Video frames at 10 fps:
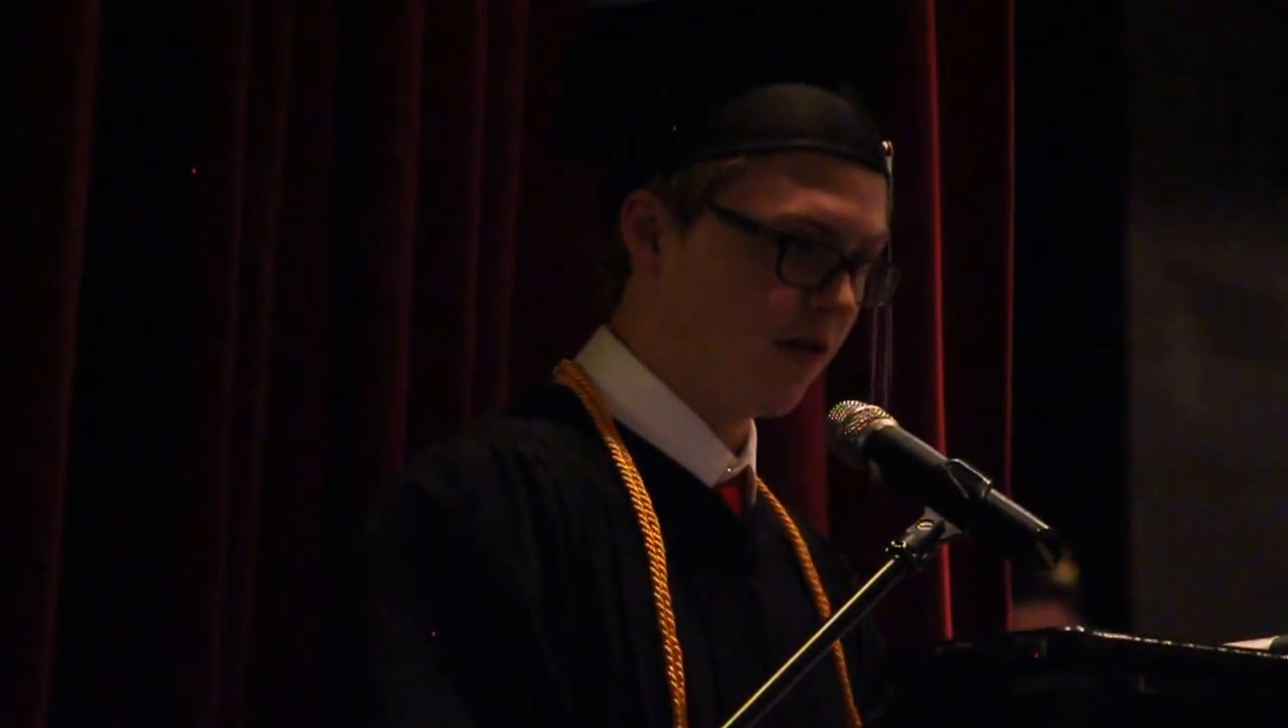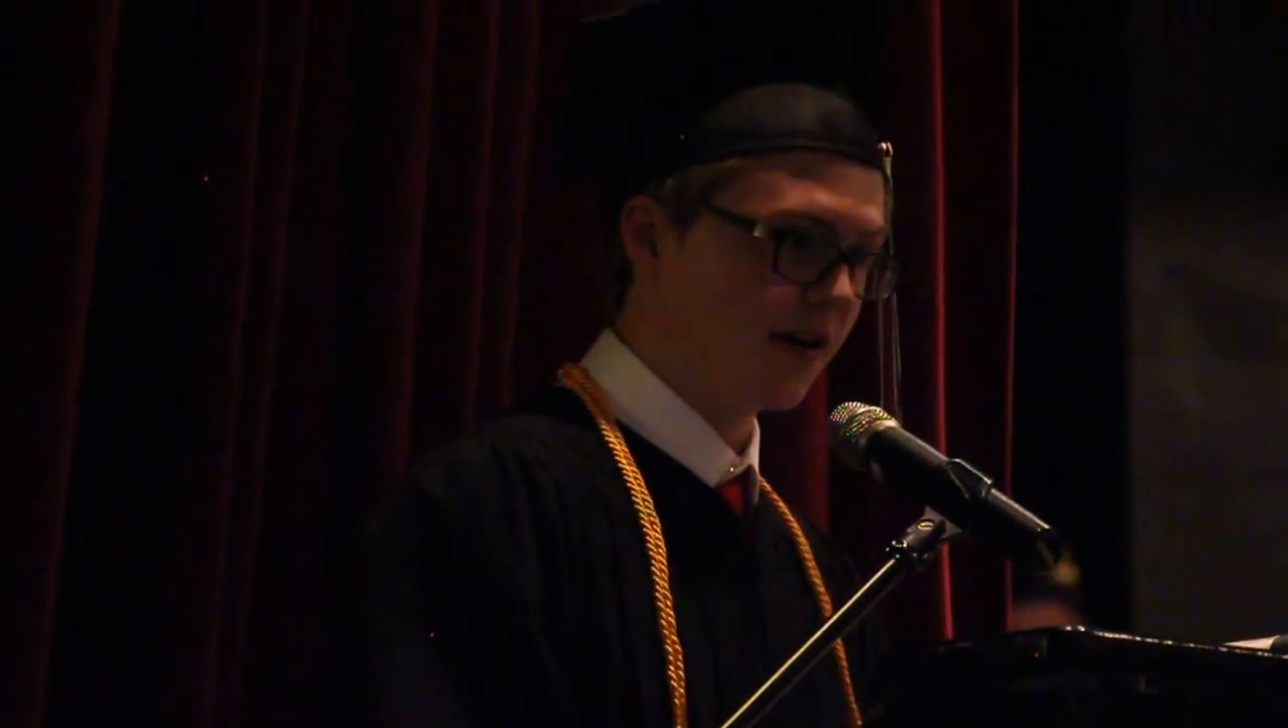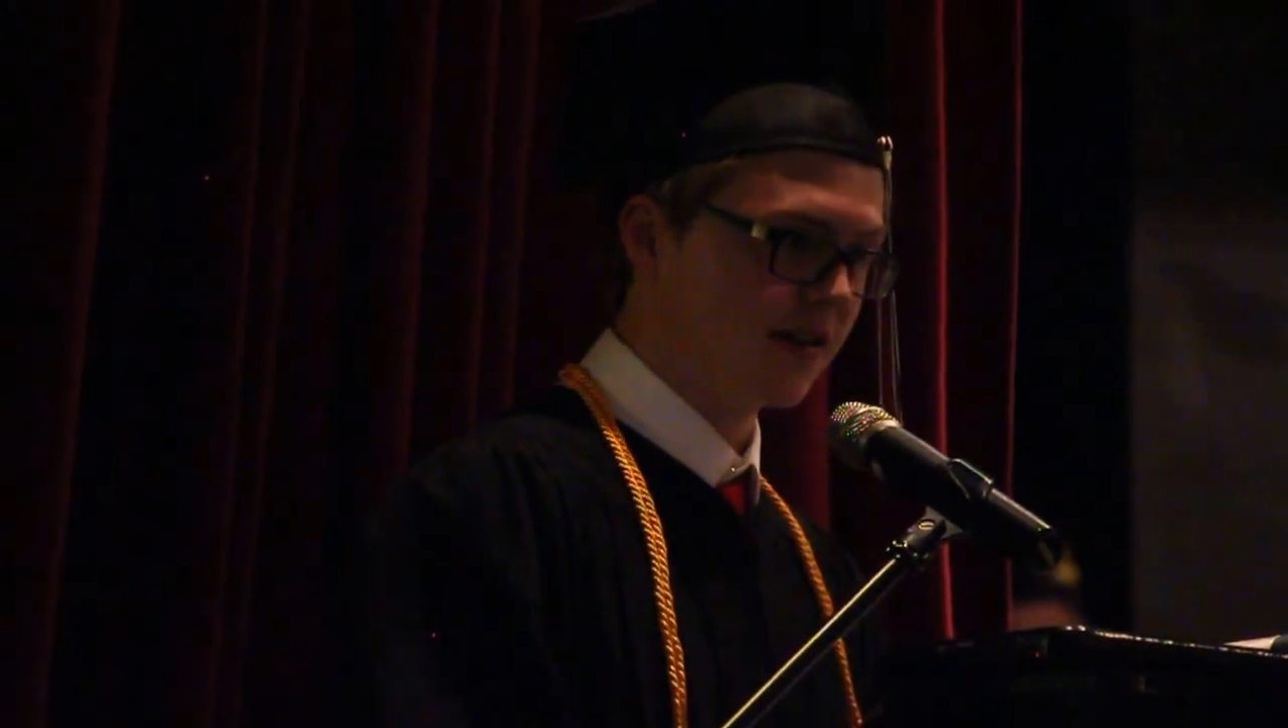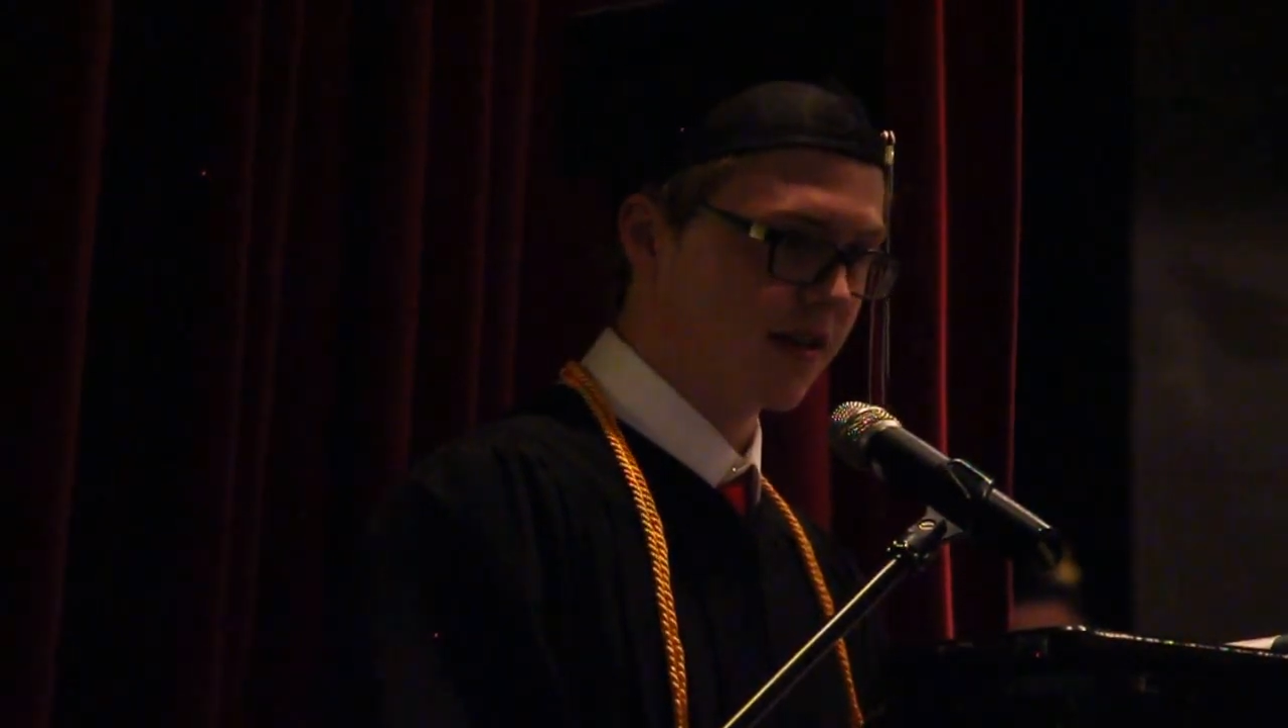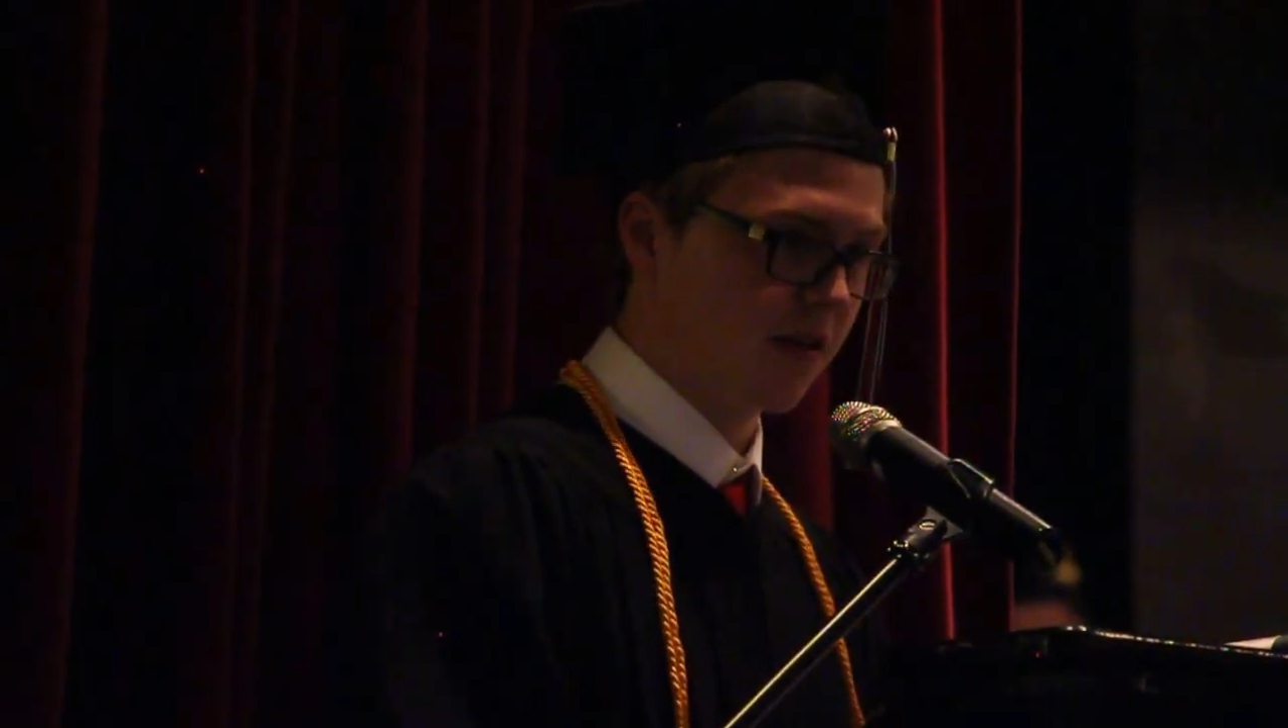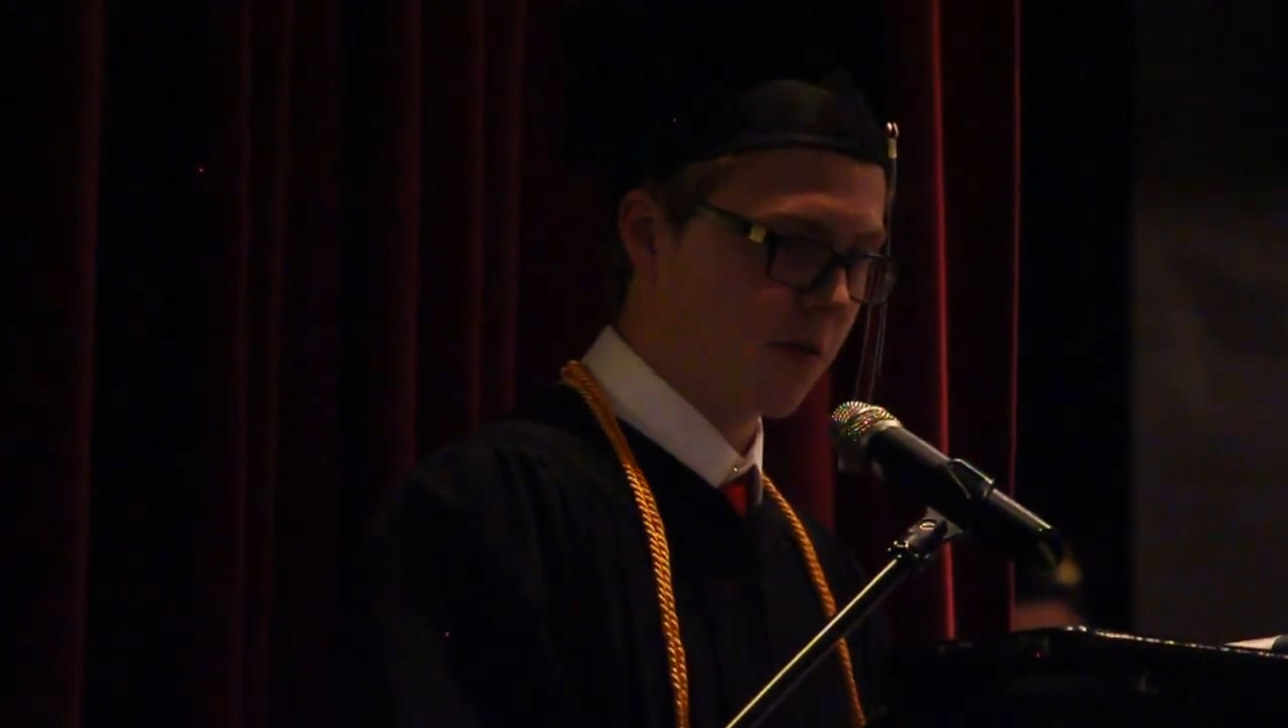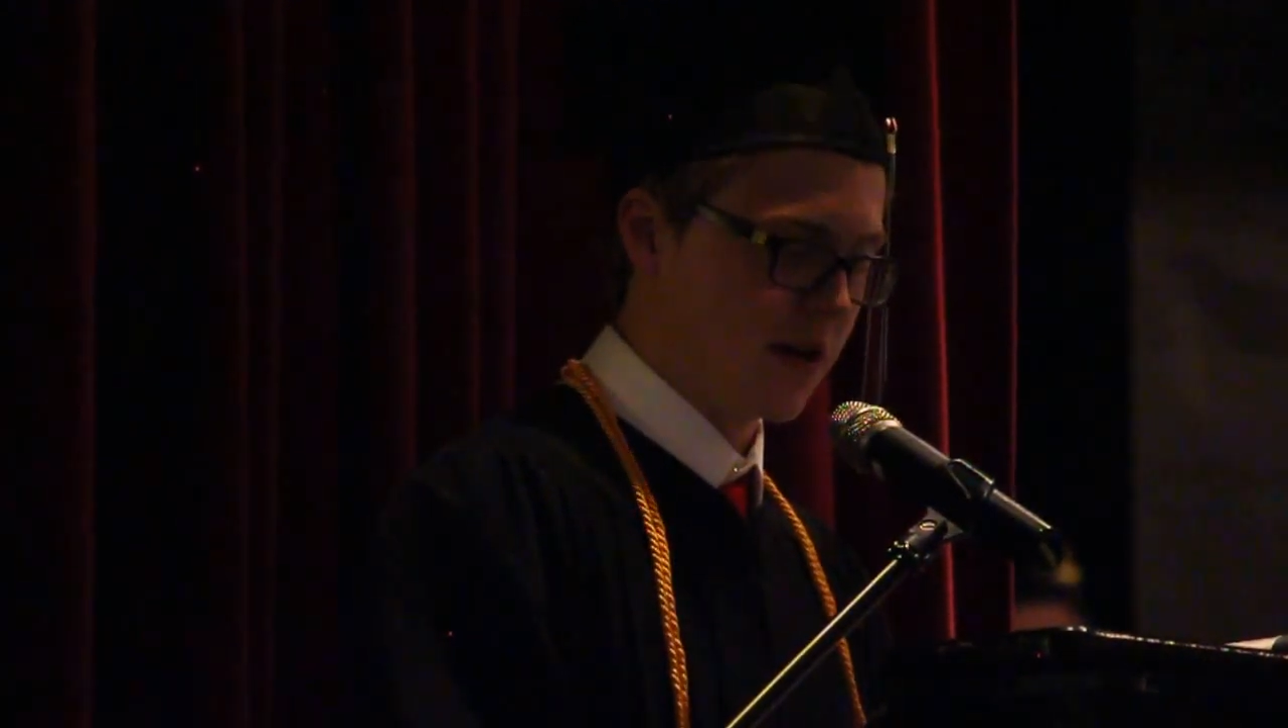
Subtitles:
grad's still a